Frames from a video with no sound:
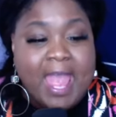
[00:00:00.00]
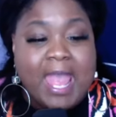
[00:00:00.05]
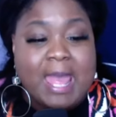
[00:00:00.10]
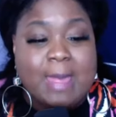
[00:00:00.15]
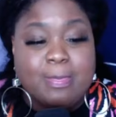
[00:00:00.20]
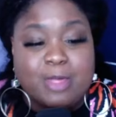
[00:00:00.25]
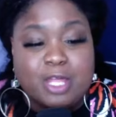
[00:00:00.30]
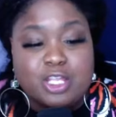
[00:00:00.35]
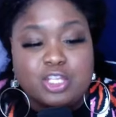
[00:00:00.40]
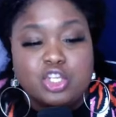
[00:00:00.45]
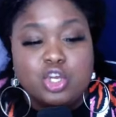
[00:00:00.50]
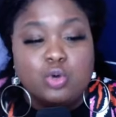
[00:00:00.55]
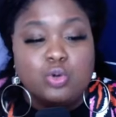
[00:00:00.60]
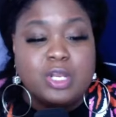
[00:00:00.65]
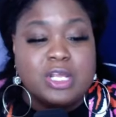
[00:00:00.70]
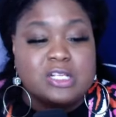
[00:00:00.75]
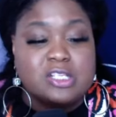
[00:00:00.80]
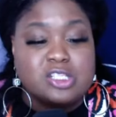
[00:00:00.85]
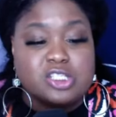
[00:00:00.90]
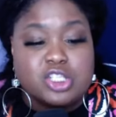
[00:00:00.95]
and the
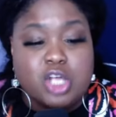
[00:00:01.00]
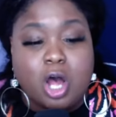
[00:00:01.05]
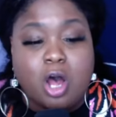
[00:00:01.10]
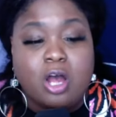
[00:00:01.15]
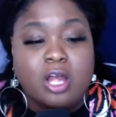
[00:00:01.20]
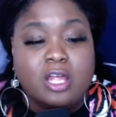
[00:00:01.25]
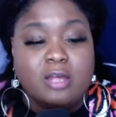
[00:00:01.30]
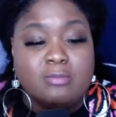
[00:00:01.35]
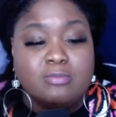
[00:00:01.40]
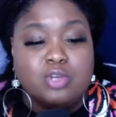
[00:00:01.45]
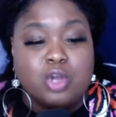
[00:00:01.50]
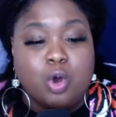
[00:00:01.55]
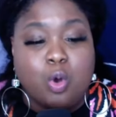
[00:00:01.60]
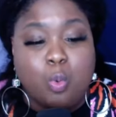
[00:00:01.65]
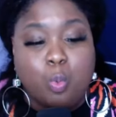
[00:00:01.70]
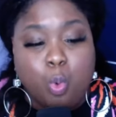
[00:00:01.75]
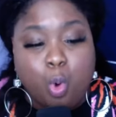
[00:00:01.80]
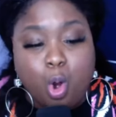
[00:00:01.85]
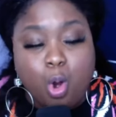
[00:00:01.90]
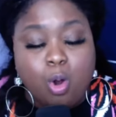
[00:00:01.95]
eunuch saw him
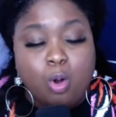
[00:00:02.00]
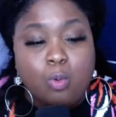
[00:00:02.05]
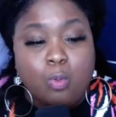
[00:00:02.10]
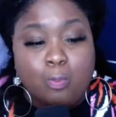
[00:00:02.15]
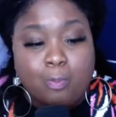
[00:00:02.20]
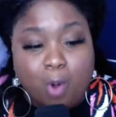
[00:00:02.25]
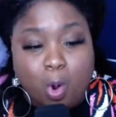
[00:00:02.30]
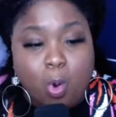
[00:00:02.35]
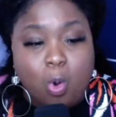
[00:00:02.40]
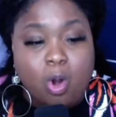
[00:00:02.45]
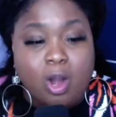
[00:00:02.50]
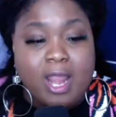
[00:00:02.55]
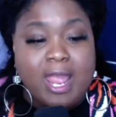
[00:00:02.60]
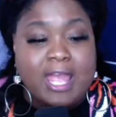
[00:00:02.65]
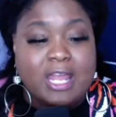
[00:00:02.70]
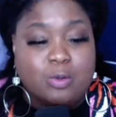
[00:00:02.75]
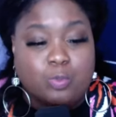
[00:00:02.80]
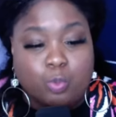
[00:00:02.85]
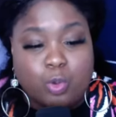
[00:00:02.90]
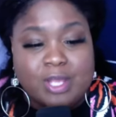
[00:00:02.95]
no more
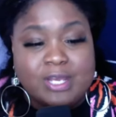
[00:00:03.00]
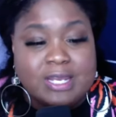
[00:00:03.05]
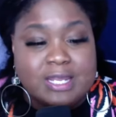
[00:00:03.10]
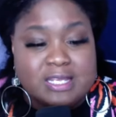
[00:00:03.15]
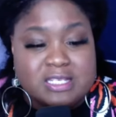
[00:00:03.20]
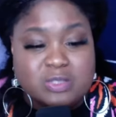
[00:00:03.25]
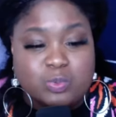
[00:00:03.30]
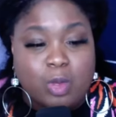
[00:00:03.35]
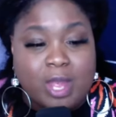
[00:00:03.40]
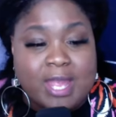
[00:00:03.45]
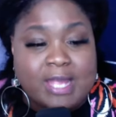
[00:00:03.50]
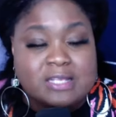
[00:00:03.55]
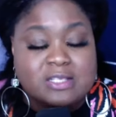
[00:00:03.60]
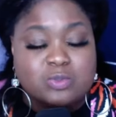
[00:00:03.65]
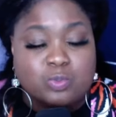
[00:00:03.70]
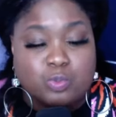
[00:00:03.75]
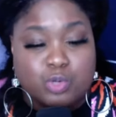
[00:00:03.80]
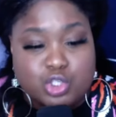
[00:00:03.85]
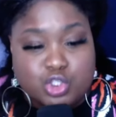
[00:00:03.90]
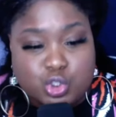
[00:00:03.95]
and went his
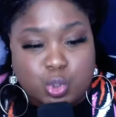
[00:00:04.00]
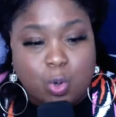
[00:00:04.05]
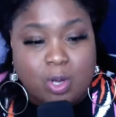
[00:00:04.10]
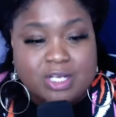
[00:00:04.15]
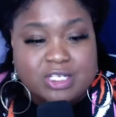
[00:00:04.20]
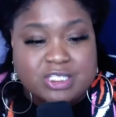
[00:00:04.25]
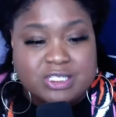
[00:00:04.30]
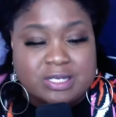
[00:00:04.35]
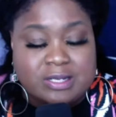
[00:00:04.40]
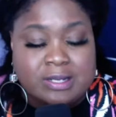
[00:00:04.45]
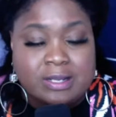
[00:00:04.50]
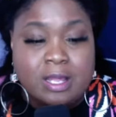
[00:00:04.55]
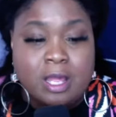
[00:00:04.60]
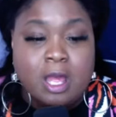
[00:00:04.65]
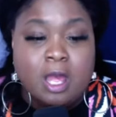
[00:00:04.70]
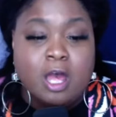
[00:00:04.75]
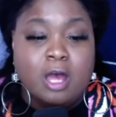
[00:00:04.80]
way rejoicing